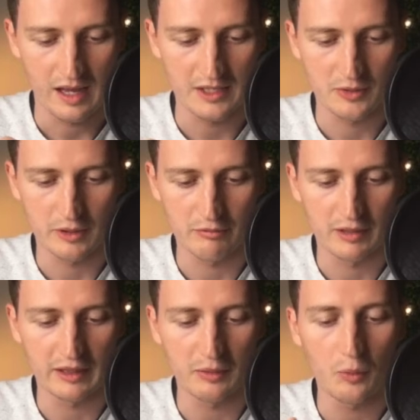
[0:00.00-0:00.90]
doing
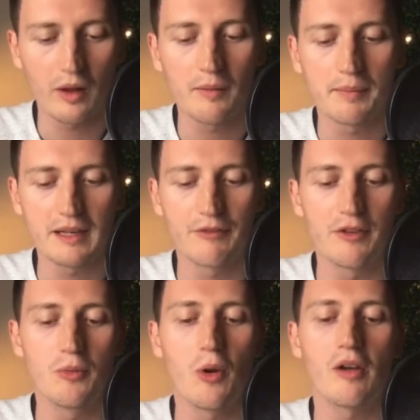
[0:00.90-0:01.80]
really well. But if
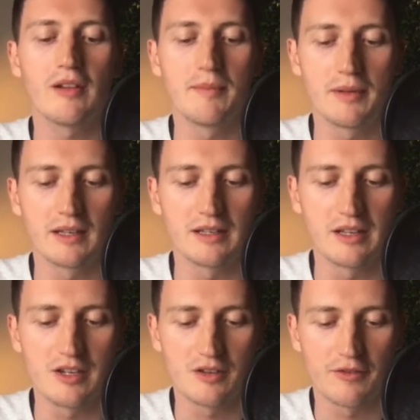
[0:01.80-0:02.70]
you were in a bigger
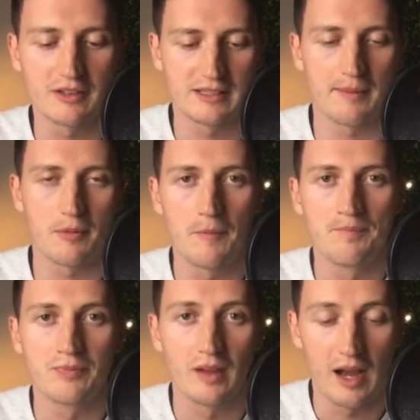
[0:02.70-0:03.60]
niche, for example,
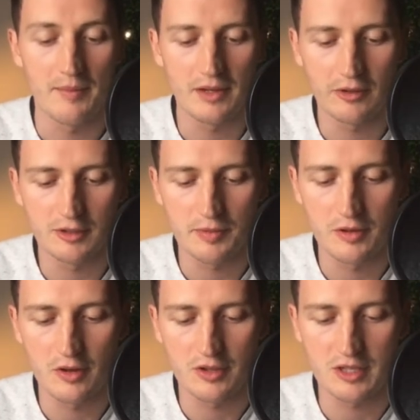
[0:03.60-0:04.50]
I'm in
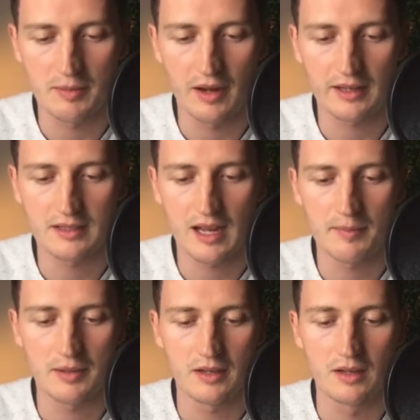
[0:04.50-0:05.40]
entrepreneurship, I can
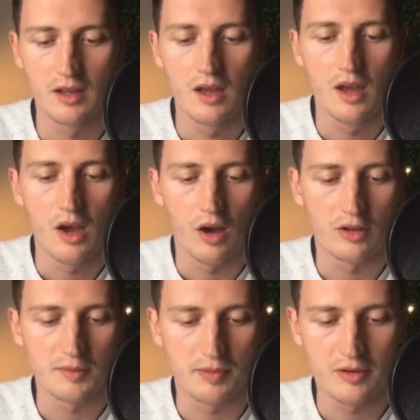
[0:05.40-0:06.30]
type in
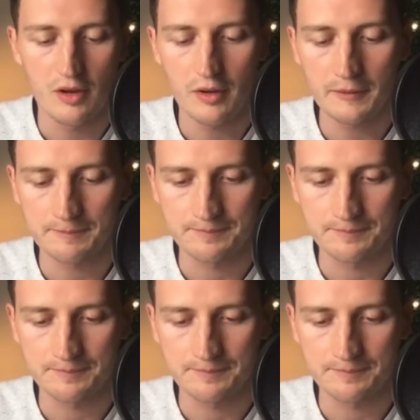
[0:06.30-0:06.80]
entrepreneur,